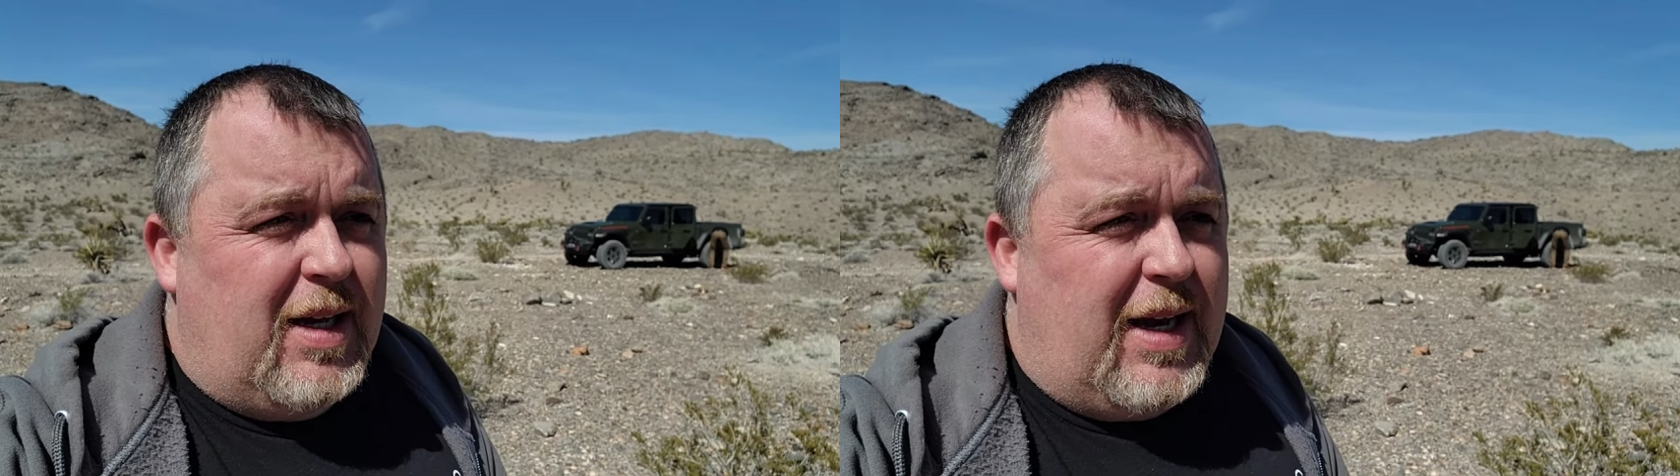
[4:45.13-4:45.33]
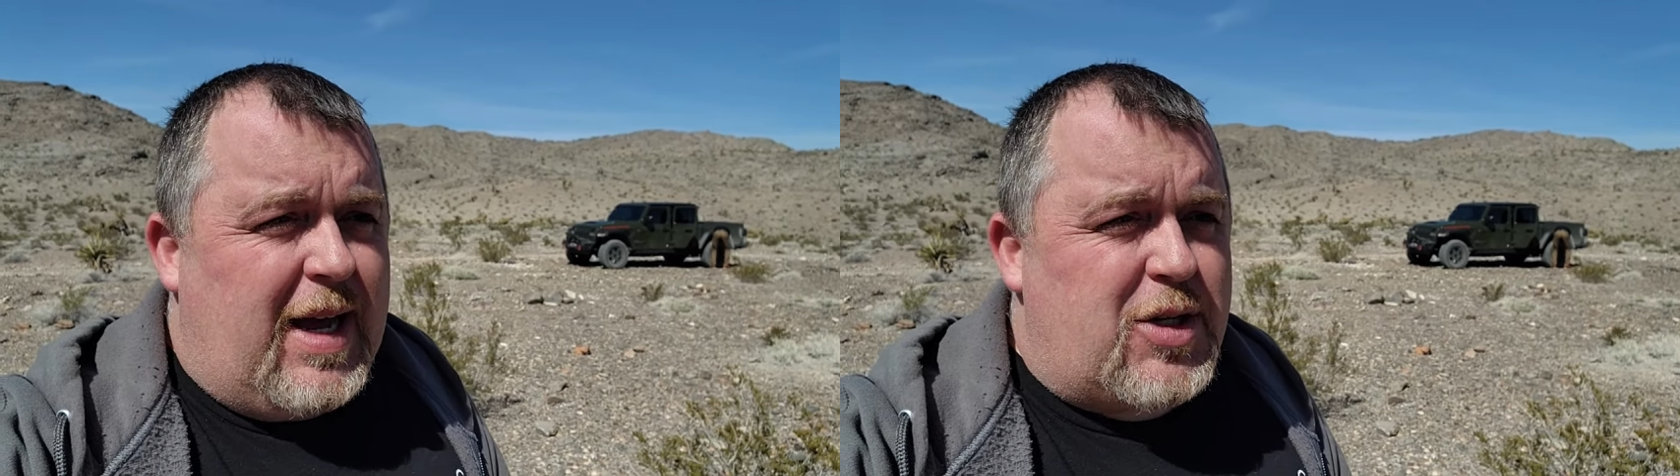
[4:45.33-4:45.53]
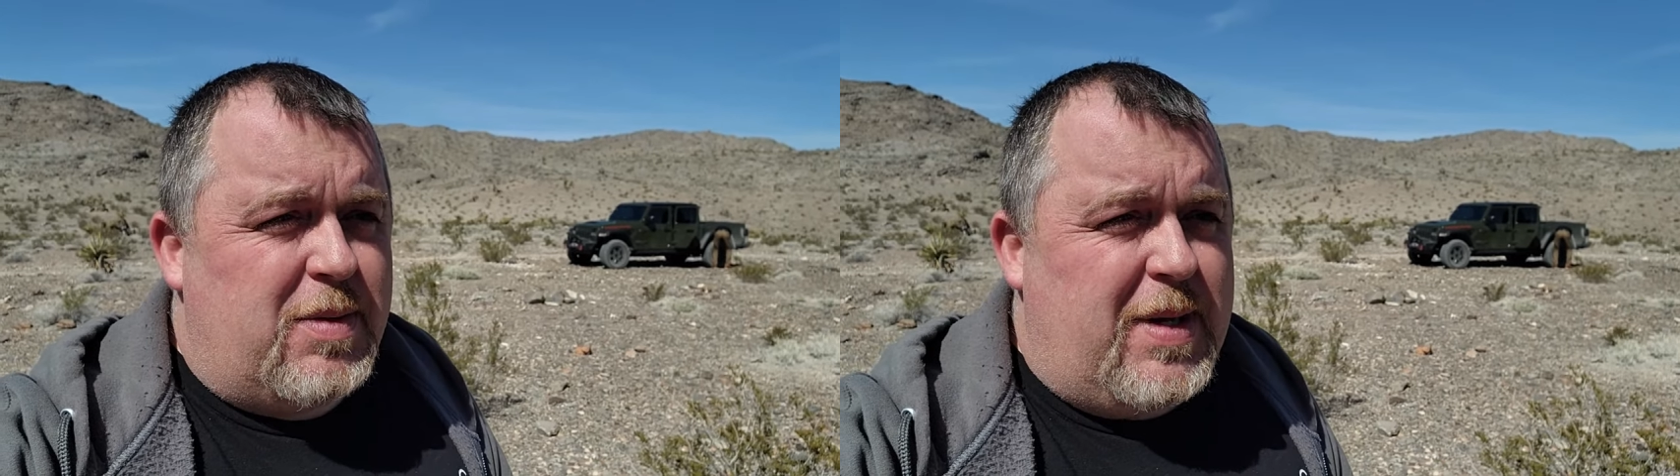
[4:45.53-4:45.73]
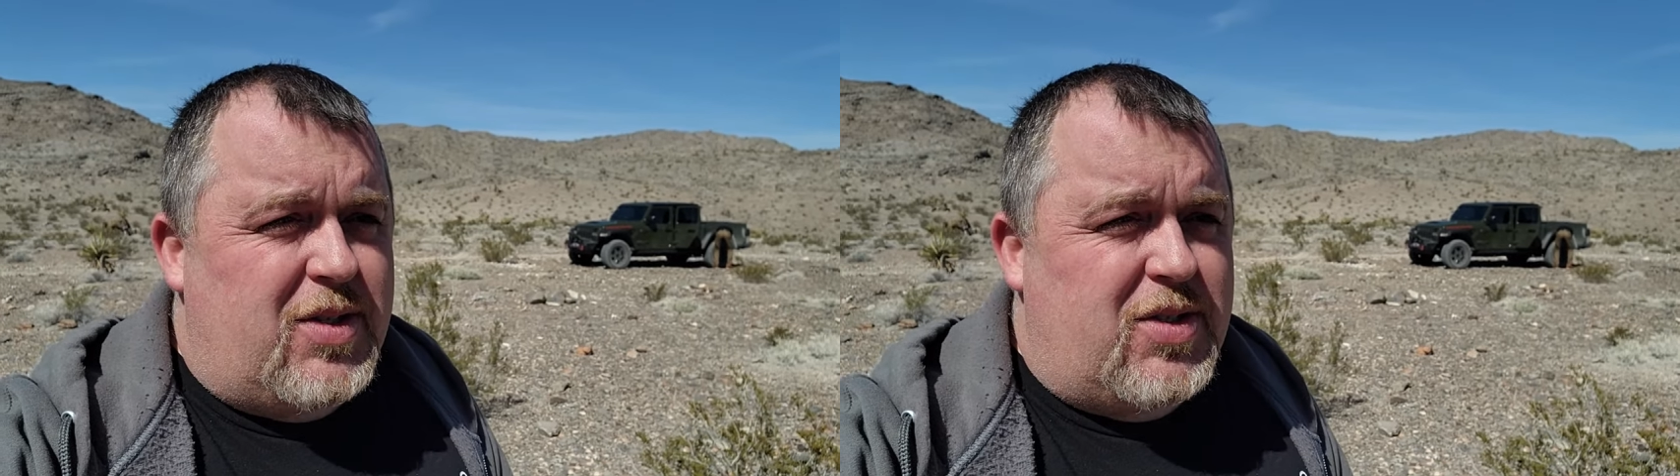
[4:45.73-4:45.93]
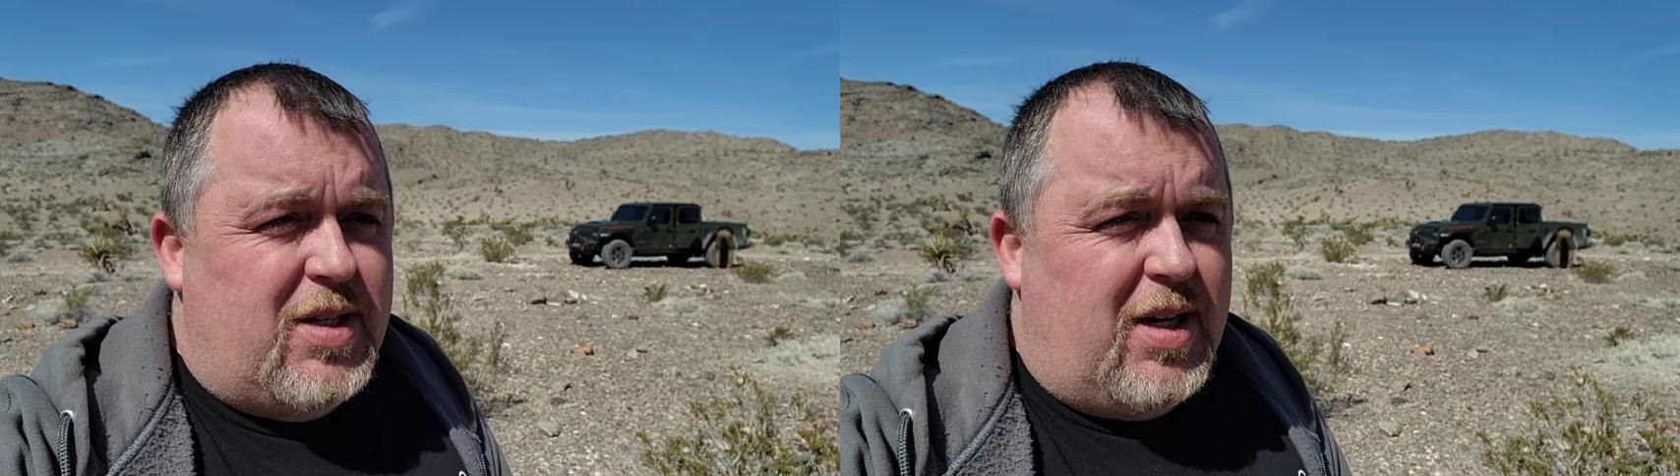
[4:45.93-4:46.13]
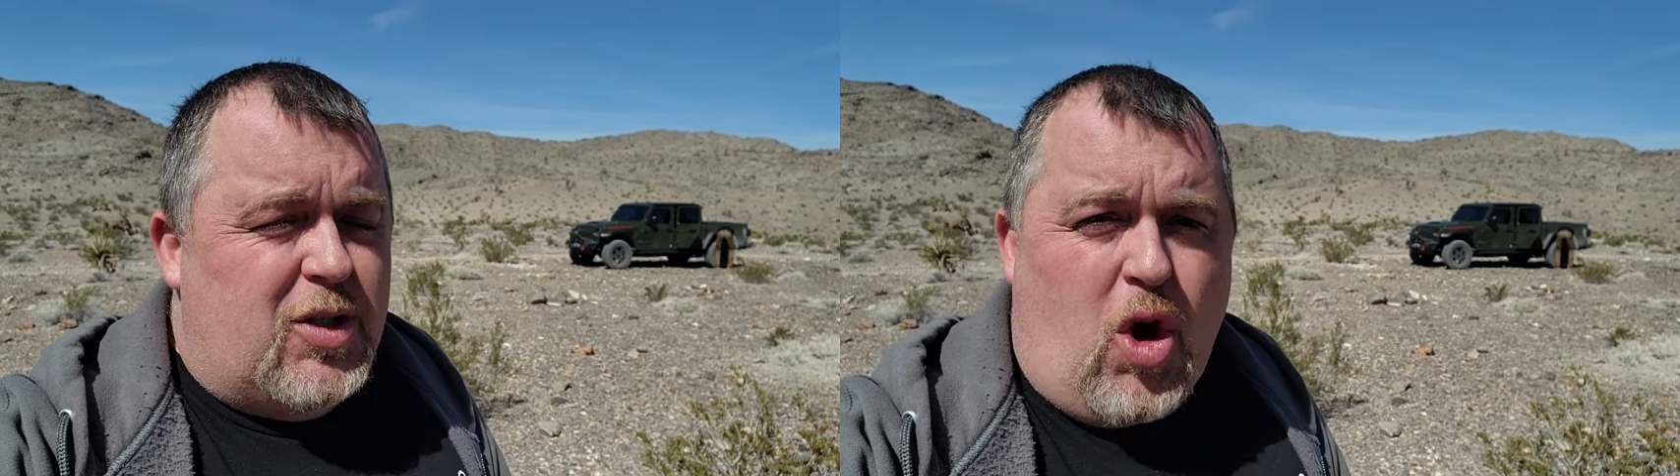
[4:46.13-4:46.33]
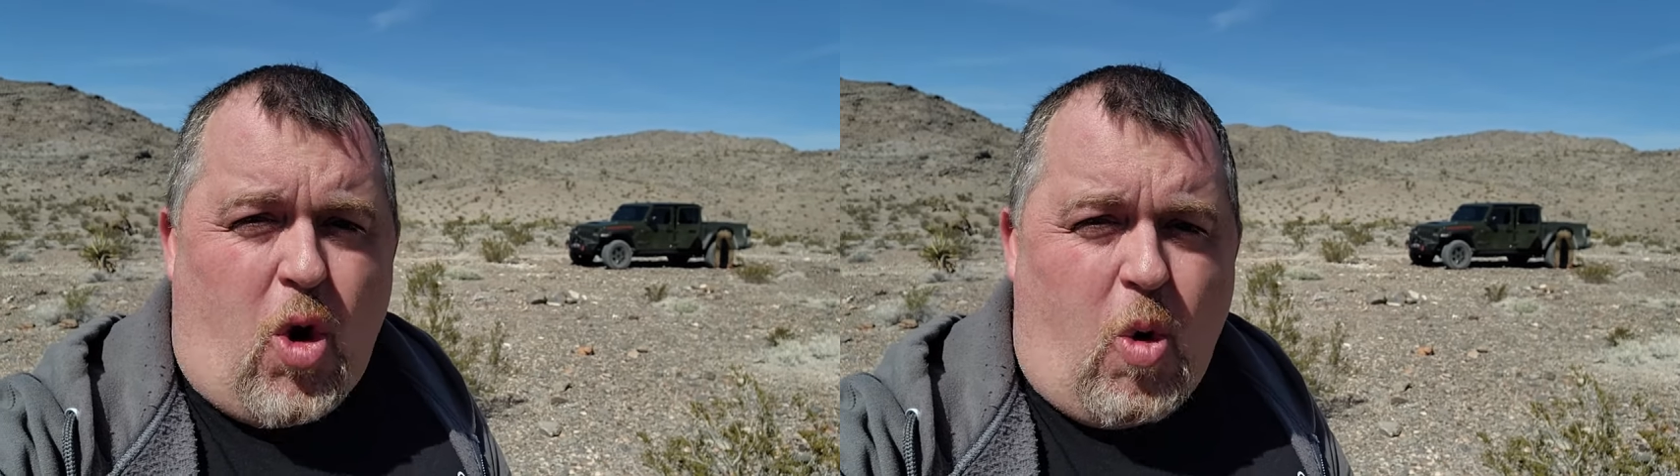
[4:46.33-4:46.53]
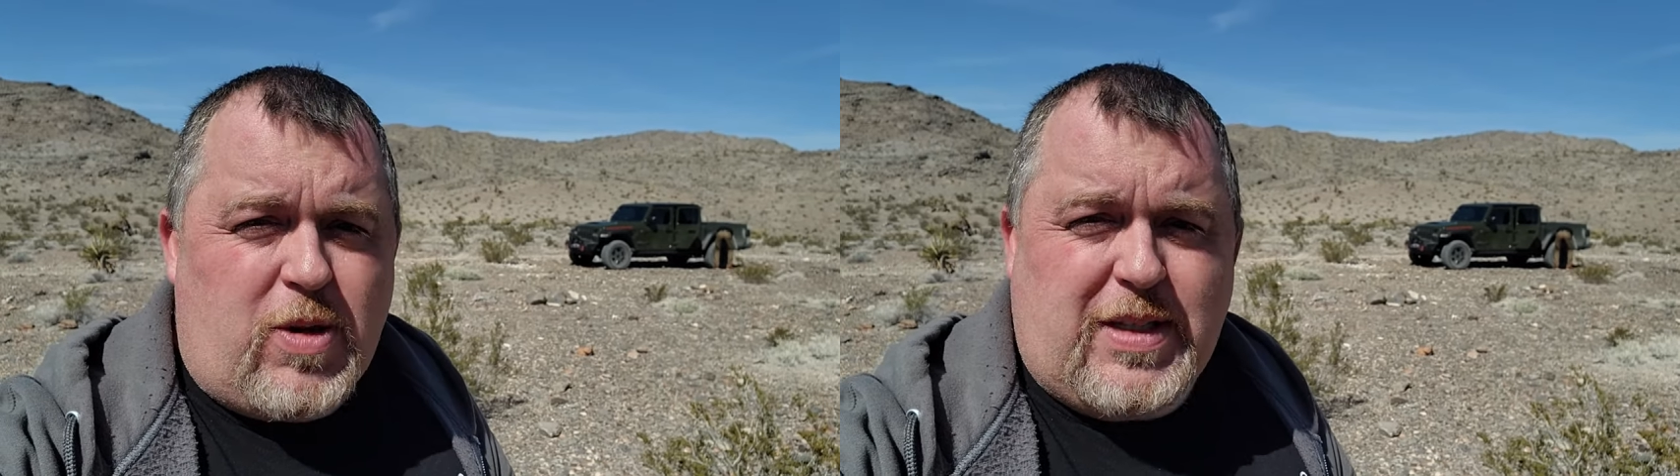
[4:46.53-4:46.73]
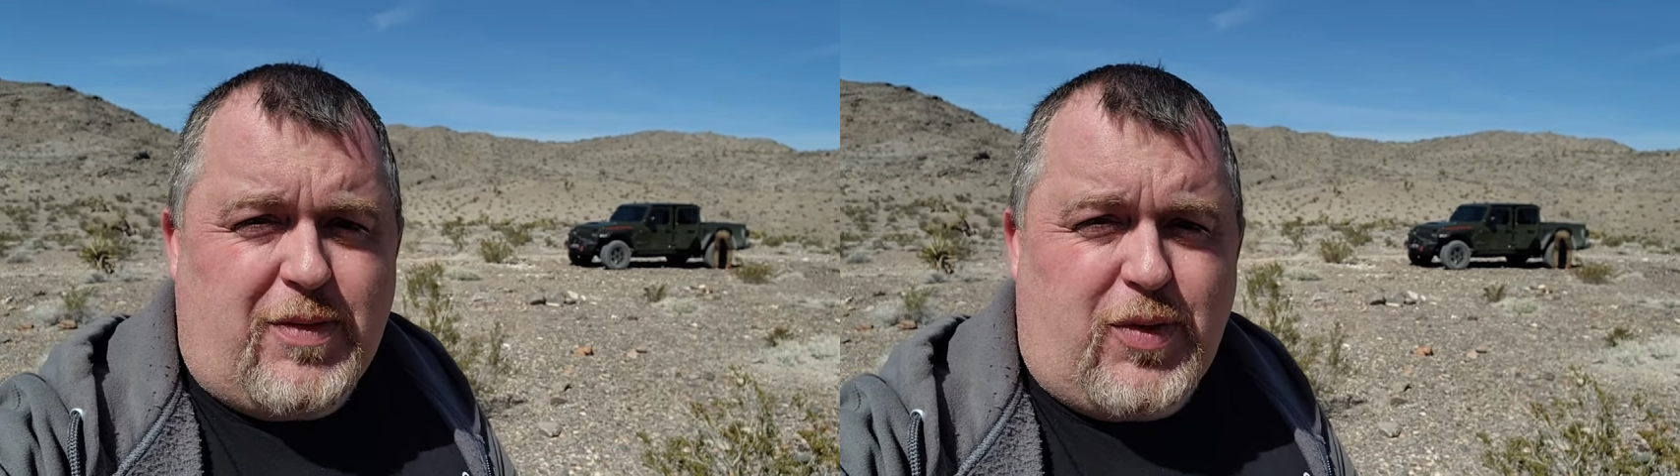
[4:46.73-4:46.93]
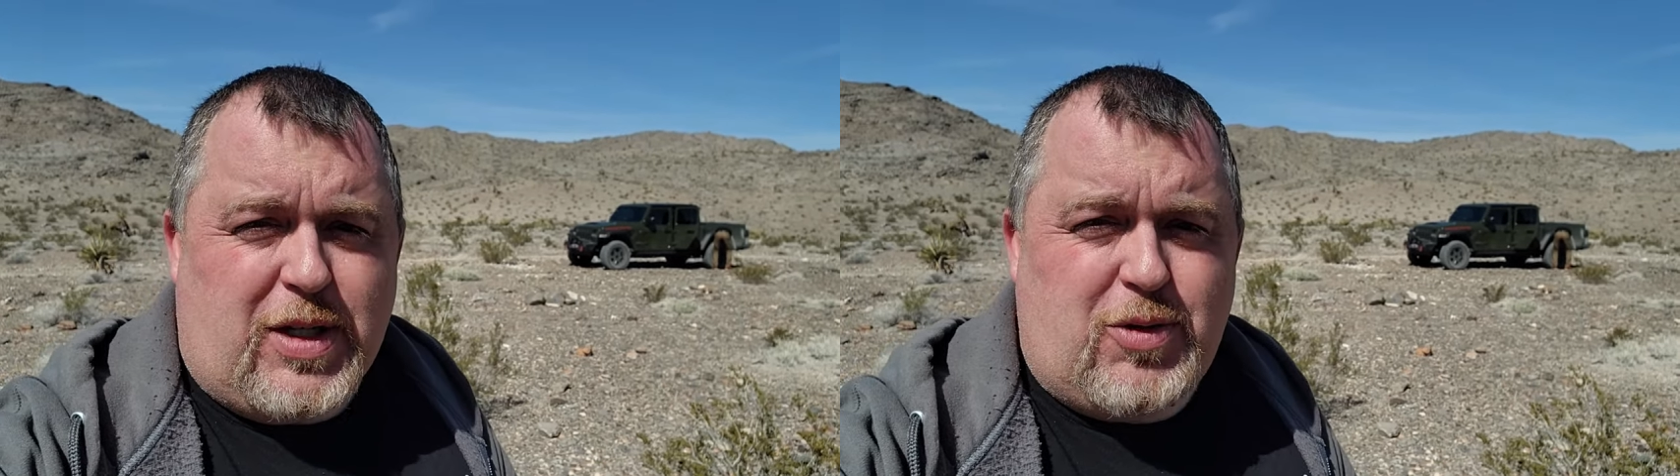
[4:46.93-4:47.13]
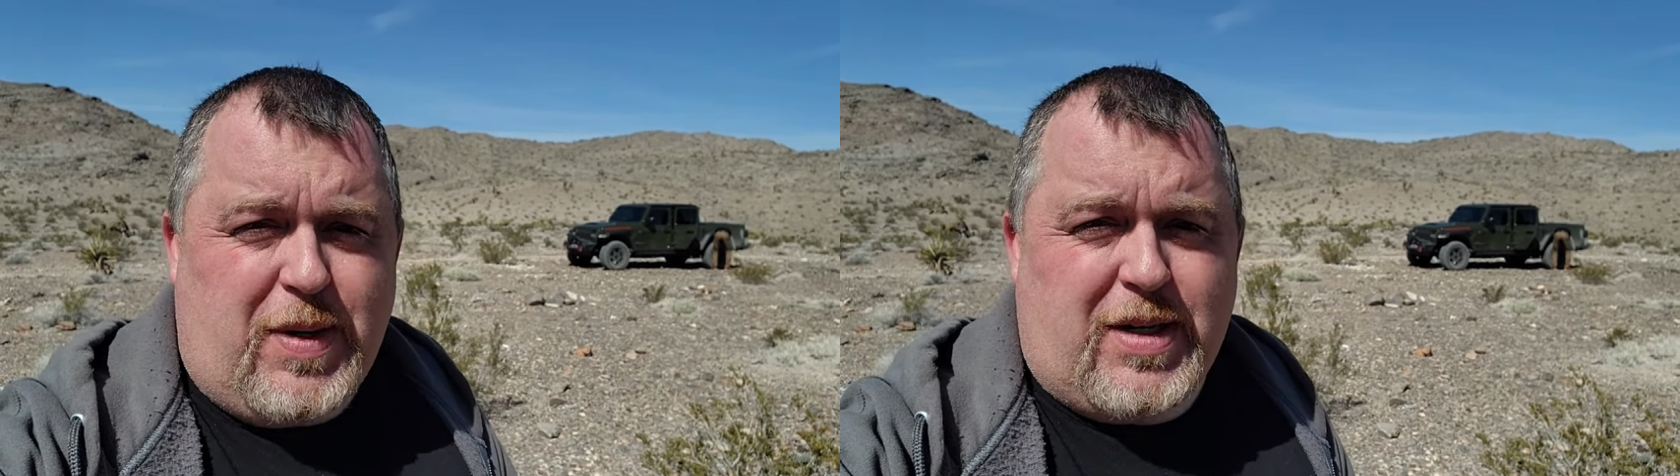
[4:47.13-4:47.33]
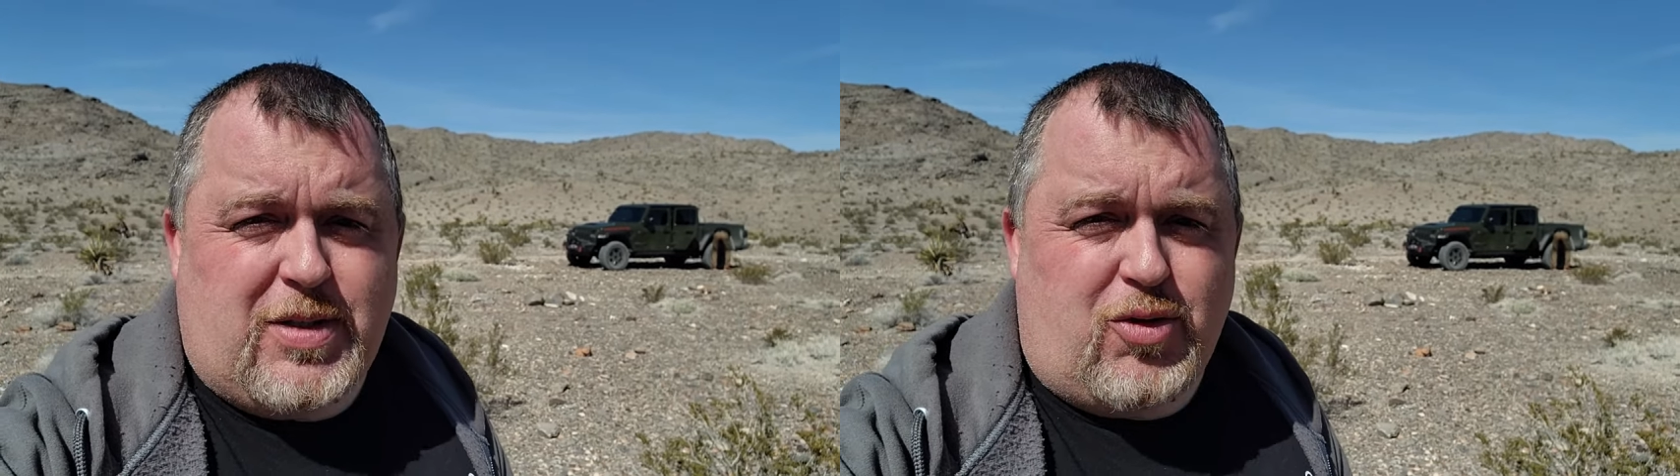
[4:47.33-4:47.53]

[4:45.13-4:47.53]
It actually makes a totally different experience